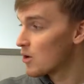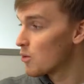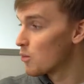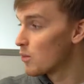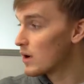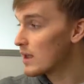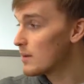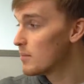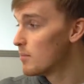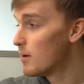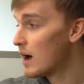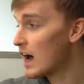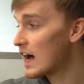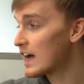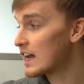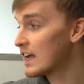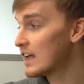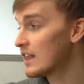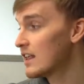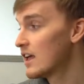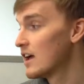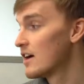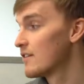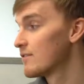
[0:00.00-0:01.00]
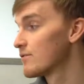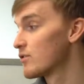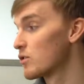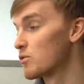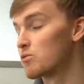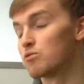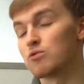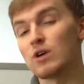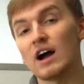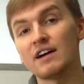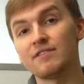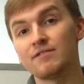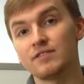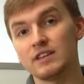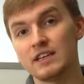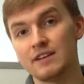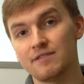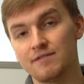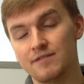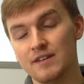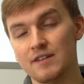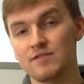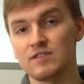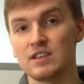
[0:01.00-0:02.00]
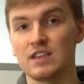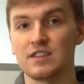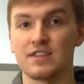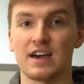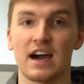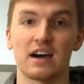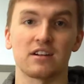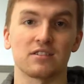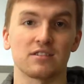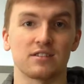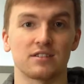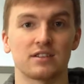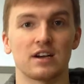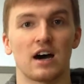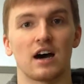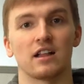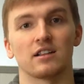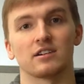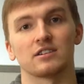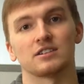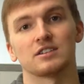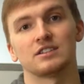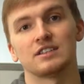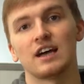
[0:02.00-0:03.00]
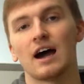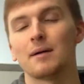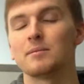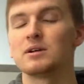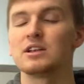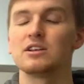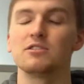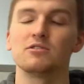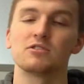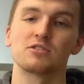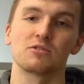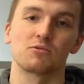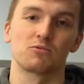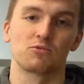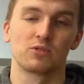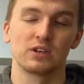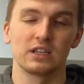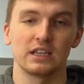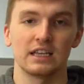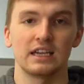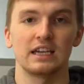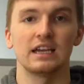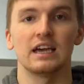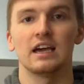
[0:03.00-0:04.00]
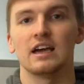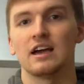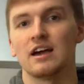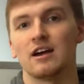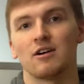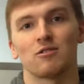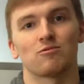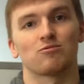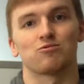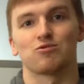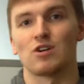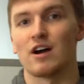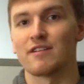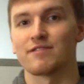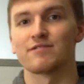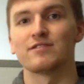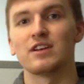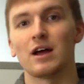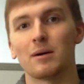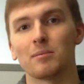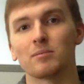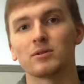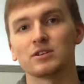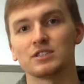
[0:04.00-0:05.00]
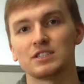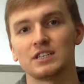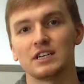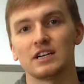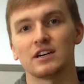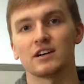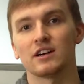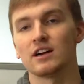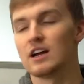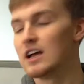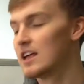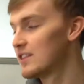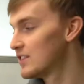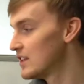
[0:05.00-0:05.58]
We bought it for roughly $50,000. Now I'm going to use really rough numbers here.